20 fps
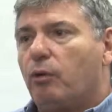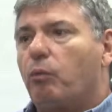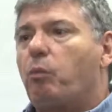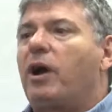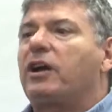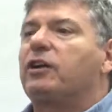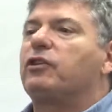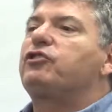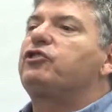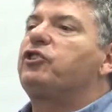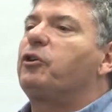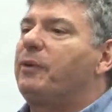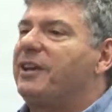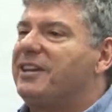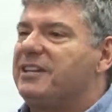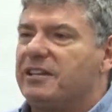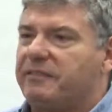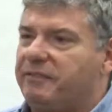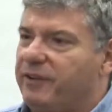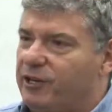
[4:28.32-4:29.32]
One or two
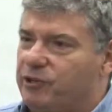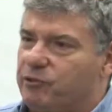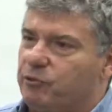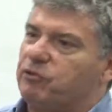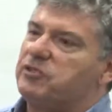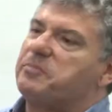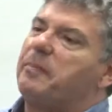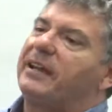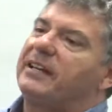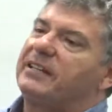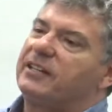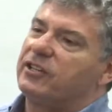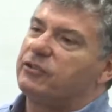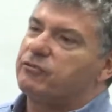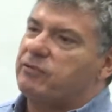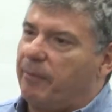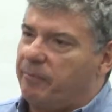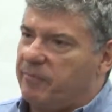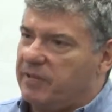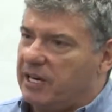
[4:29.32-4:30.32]
individuals may
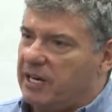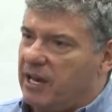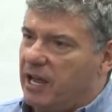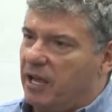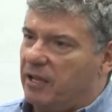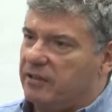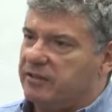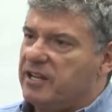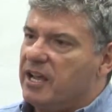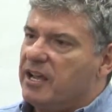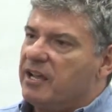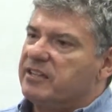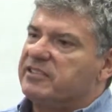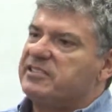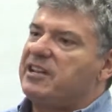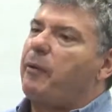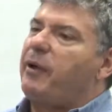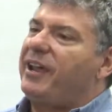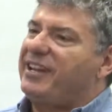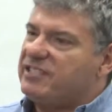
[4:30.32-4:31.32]
disrupt the class.
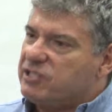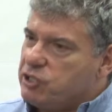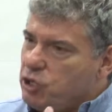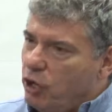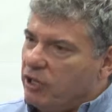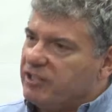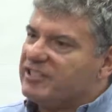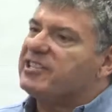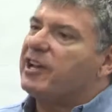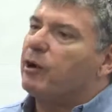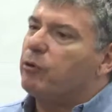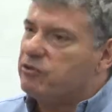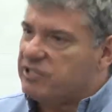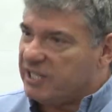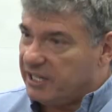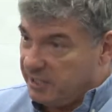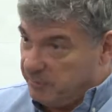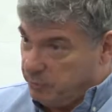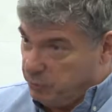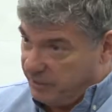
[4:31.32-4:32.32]
So it's not
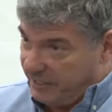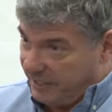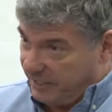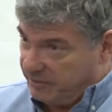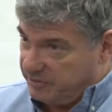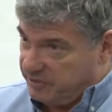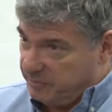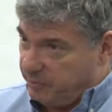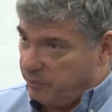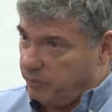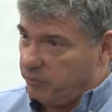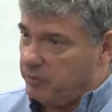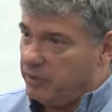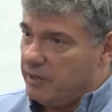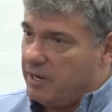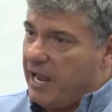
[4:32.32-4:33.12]
totally predictable.